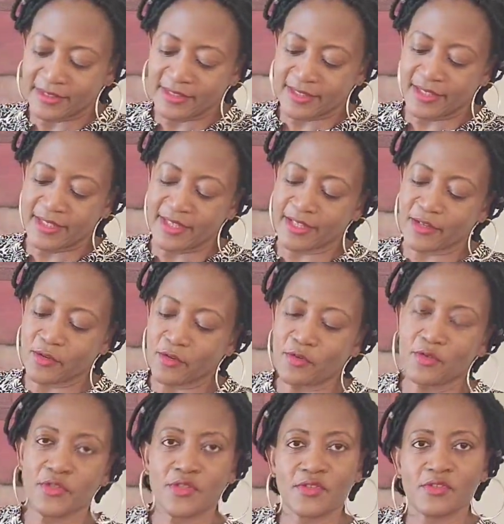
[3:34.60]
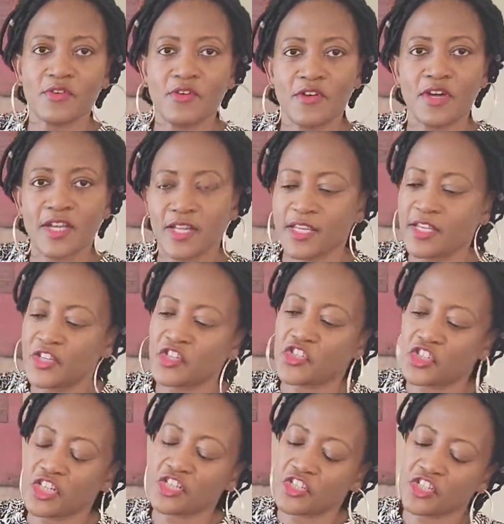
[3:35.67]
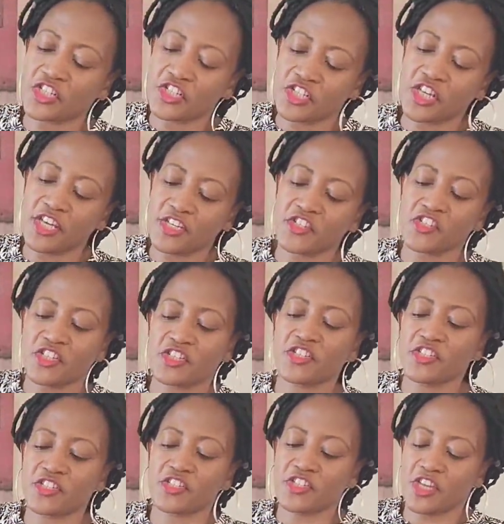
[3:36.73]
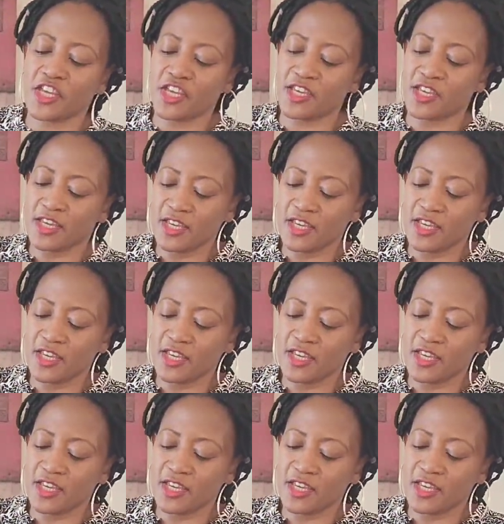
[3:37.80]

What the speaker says: Didn't close correctly. Shake.